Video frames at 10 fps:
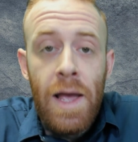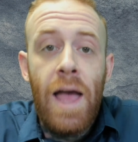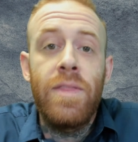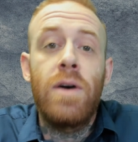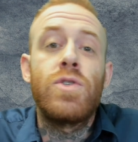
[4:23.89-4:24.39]

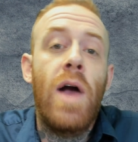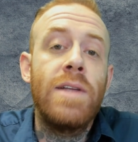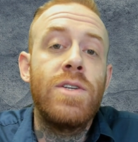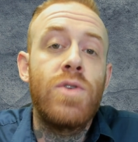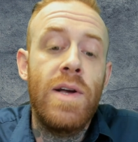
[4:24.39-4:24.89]
and they'll try
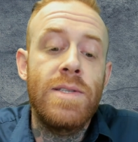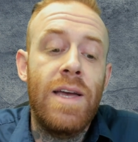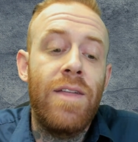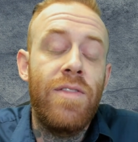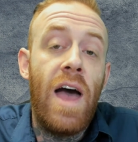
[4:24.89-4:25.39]
to
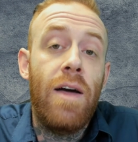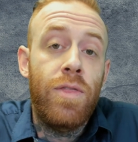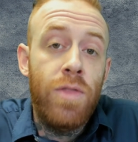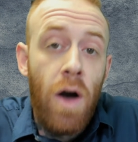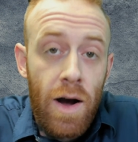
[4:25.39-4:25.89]
translate that
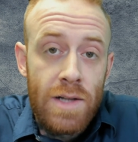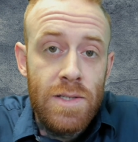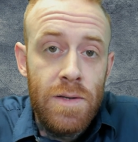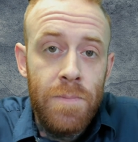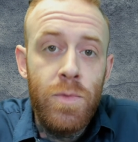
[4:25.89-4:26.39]
thought,